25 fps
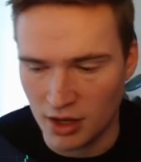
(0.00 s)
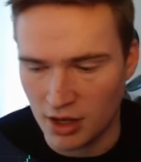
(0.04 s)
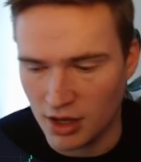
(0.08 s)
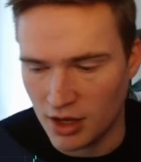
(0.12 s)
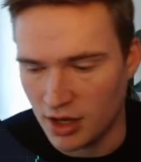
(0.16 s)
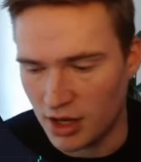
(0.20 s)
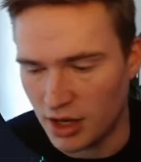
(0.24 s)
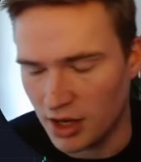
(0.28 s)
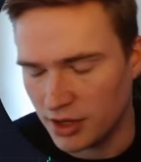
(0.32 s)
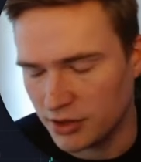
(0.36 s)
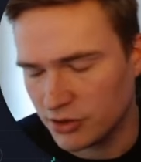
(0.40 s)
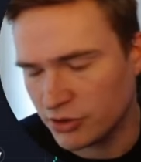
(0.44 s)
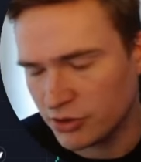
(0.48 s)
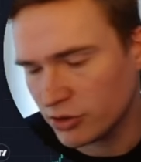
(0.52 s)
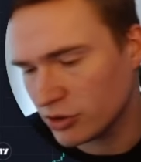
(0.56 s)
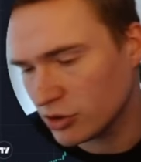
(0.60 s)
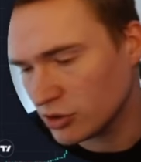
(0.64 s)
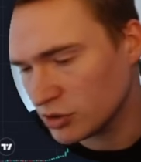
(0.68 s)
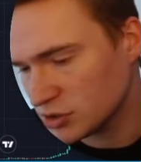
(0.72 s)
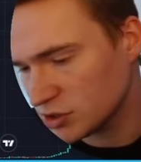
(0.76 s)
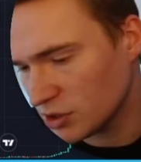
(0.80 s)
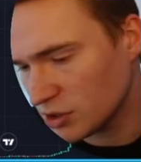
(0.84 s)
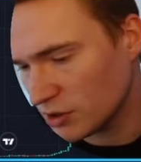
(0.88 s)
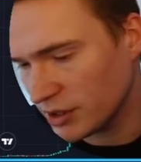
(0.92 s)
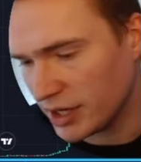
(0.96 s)
And you could
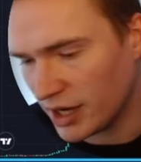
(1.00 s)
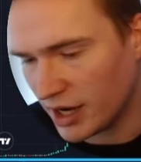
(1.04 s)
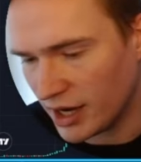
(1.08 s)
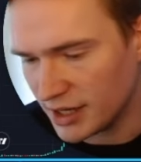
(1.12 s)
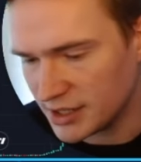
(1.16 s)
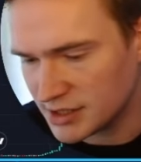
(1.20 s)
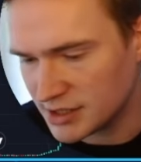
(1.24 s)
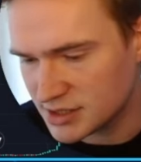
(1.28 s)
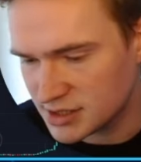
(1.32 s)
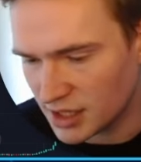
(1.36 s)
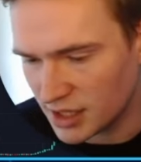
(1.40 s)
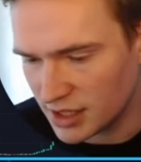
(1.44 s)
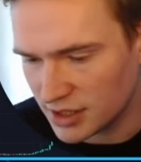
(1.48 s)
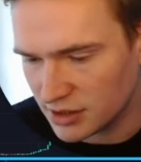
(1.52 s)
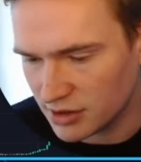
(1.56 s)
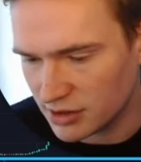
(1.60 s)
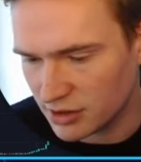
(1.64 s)
also, in hindsight,